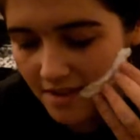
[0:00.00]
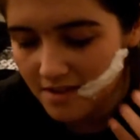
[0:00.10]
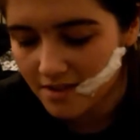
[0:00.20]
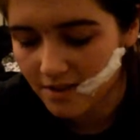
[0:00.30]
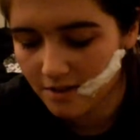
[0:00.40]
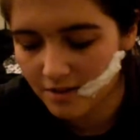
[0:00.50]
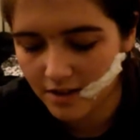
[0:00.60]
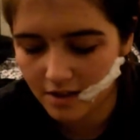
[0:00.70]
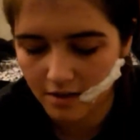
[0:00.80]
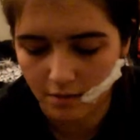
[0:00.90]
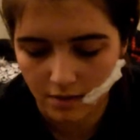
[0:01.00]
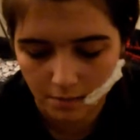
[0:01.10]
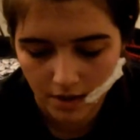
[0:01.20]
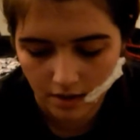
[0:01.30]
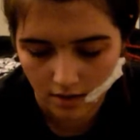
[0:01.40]
So you're going to want to
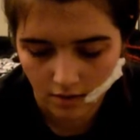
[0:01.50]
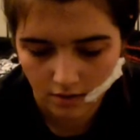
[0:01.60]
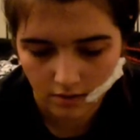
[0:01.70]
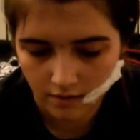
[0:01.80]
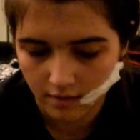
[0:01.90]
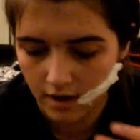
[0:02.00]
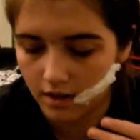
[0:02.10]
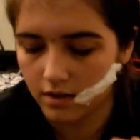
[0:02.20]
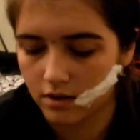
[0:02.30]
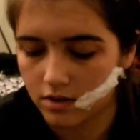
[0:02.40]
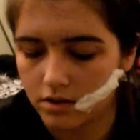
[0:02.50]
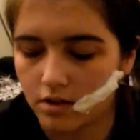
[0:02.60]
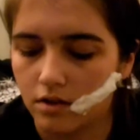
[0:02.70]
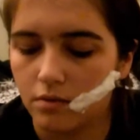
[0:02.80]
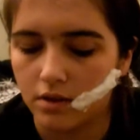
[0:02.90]
put it along, and then you're just
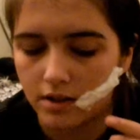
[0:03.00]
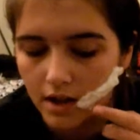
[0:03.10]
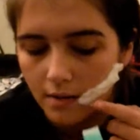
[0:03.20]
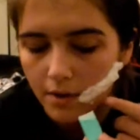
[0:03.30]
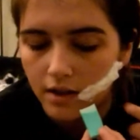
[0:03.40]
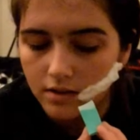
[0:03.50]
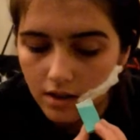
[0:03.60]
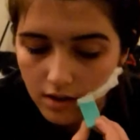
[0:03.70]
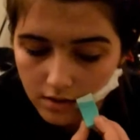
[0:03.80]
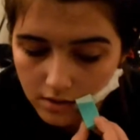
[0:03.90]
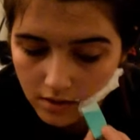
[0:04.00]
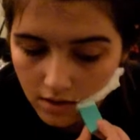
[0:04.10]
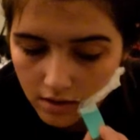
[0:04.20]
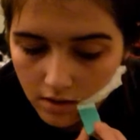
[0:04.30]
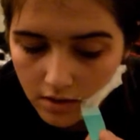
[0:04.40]
going to want to dab latex
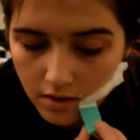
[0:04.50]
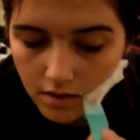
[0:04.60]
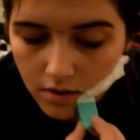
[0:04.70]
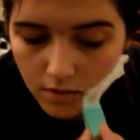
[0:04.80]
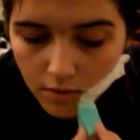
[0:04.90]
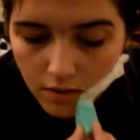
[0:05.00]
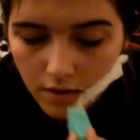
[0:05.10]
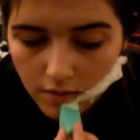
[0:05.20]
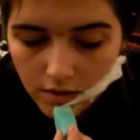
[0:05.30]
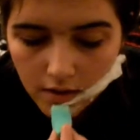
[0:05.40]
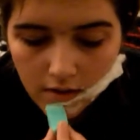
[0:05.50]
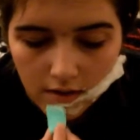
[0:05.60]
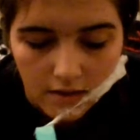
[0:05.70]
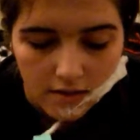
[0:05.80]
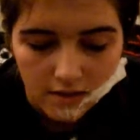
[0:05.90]
all over it,
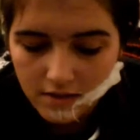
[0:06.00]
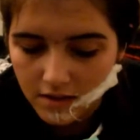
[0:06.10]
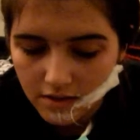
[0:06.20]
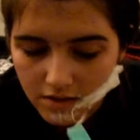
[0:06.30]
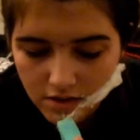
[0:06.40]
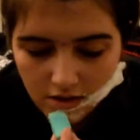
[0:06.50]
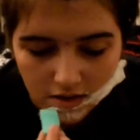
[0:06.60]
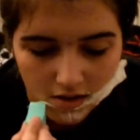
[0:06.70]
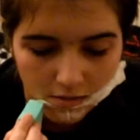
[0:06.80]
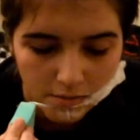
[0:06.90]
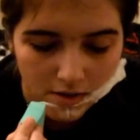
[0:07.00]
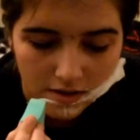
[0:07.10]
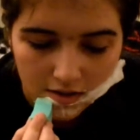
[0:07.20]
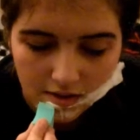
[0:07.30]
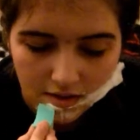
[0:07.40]
and it's going to stretch out, but
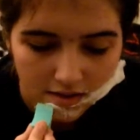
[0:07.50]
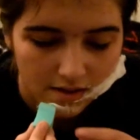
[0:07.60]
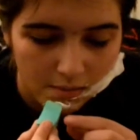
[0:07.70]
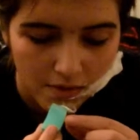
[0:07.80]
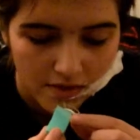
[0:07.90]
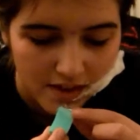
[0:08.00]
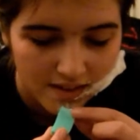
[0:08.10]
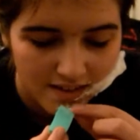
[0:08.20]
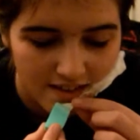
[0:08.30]
it'll be fine.